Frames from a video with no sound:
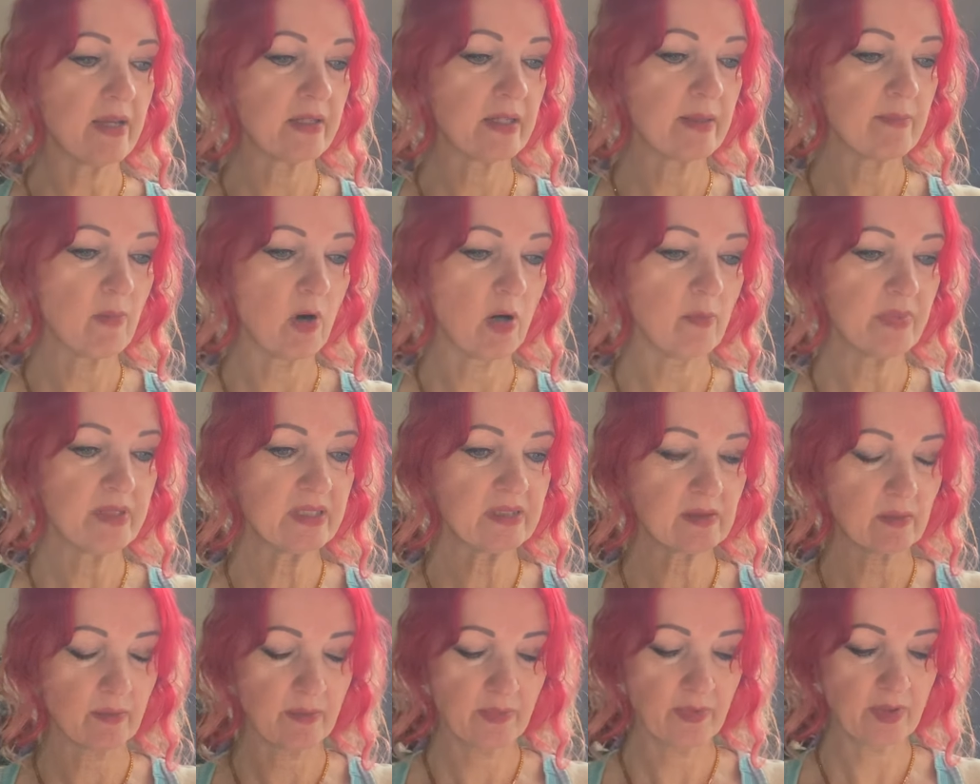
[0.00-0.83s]
It might be
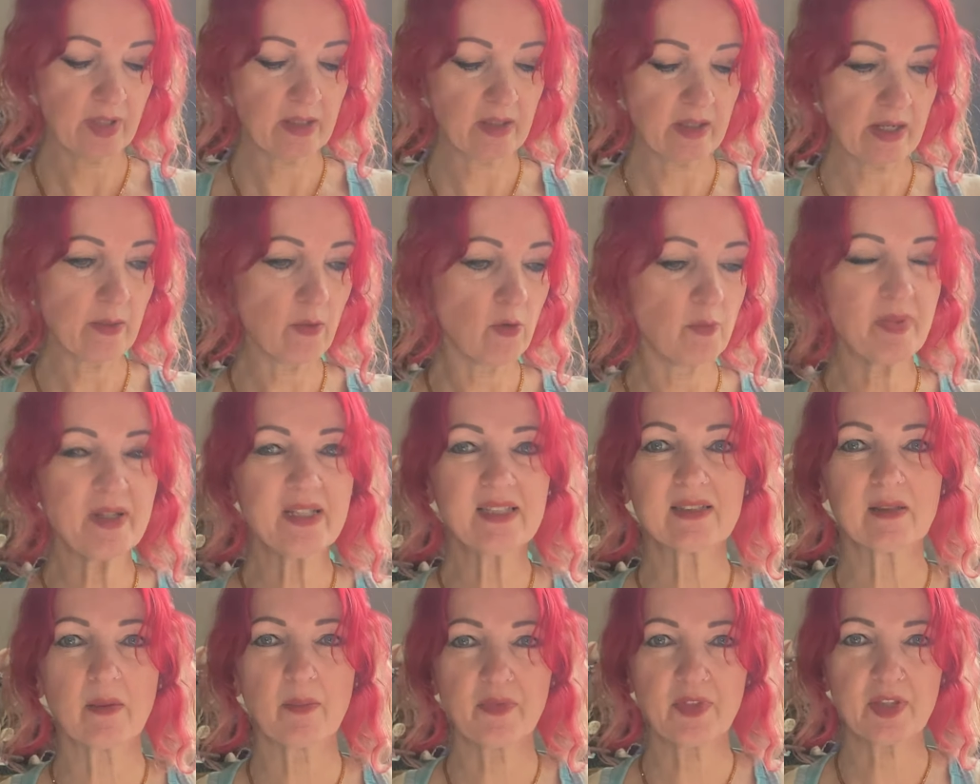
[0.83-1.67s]
something, it will be
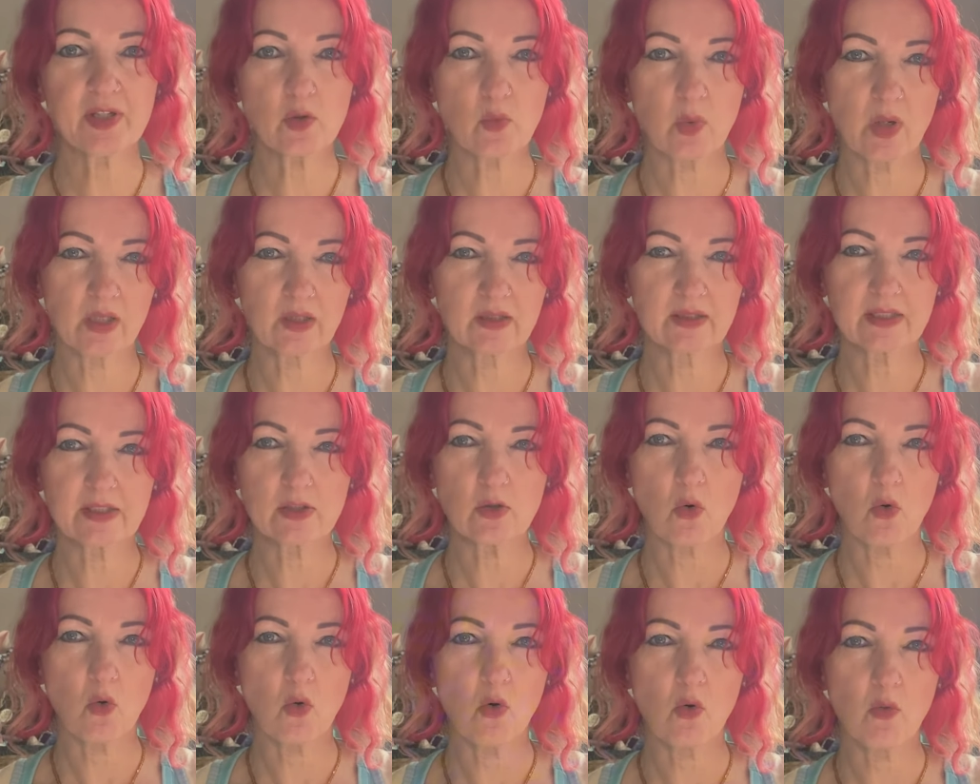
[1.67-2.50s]
something quilty
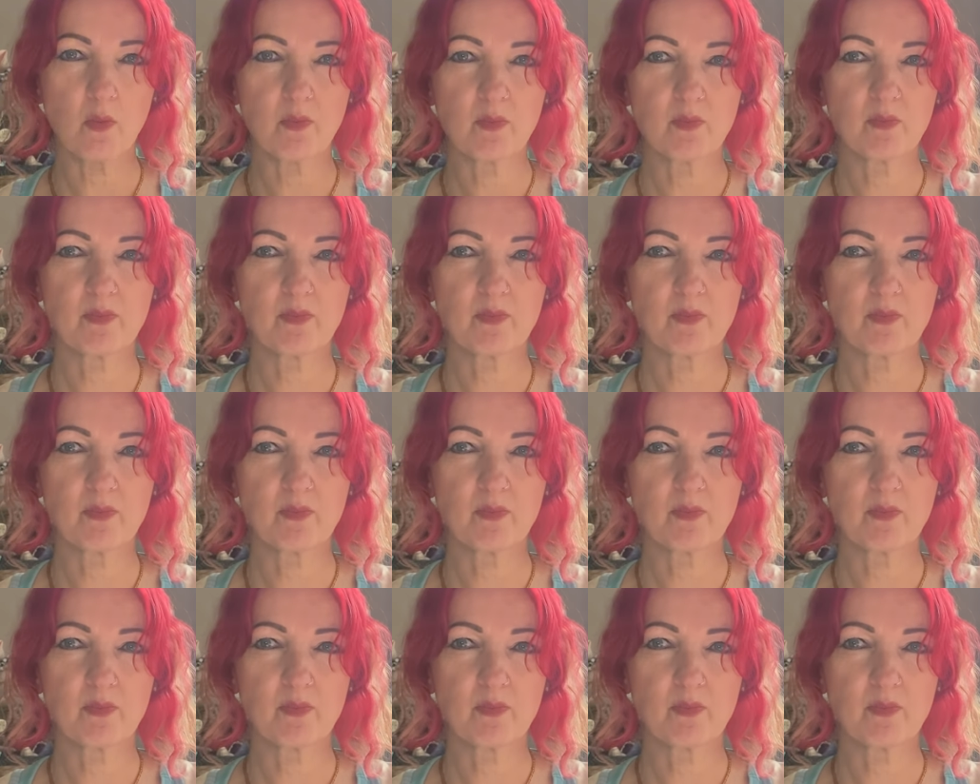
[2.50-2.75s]
or